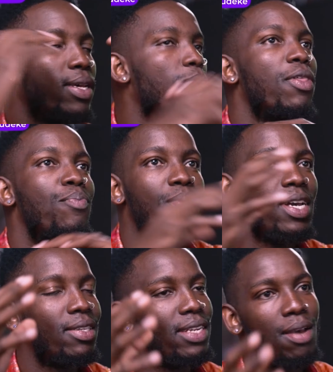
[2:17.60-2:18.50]
some of the
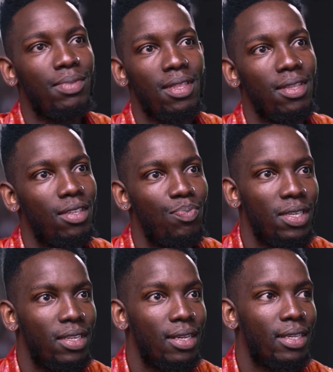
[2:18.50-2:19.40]
biggest names in this
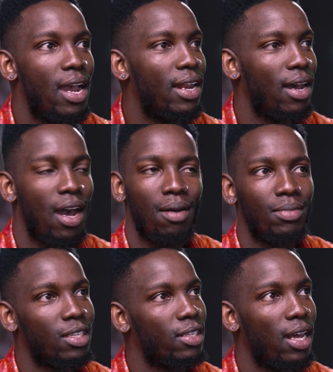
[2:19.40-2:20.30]
business, and I
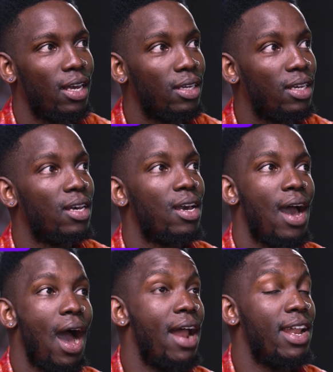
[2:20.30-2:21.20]
am just like,
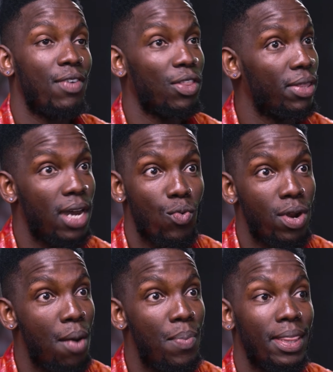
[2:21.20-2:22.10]
I never thought that
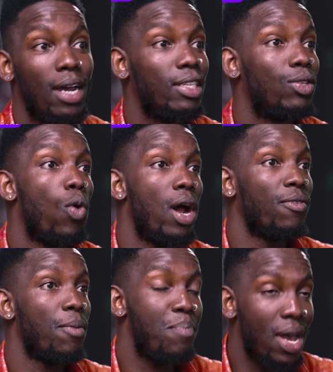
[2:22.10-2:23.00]
would happen. That is one
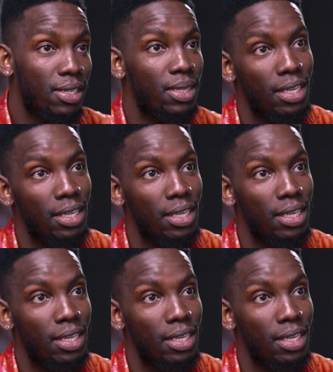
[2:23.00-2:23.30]
of the best